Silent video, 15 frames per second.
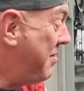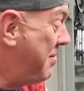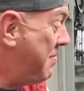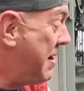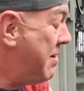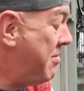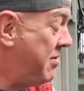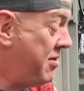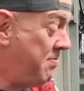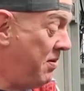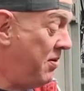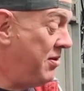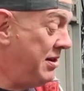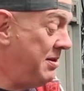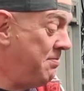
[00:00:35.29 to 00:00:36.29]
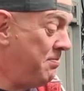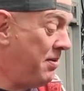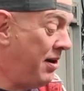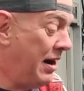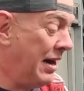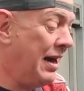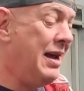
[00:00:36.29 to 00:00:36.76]
and apparently they're a blinding
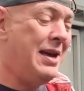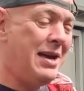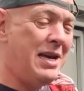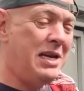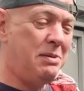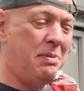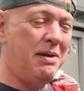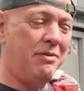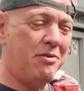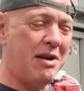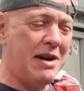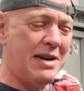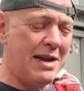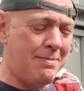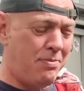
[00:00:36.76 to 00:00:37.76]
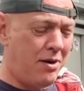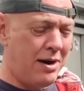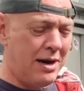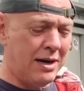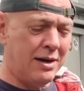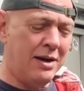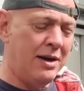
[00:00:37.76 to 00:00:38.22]
bike. It's a bit of a grandad bike.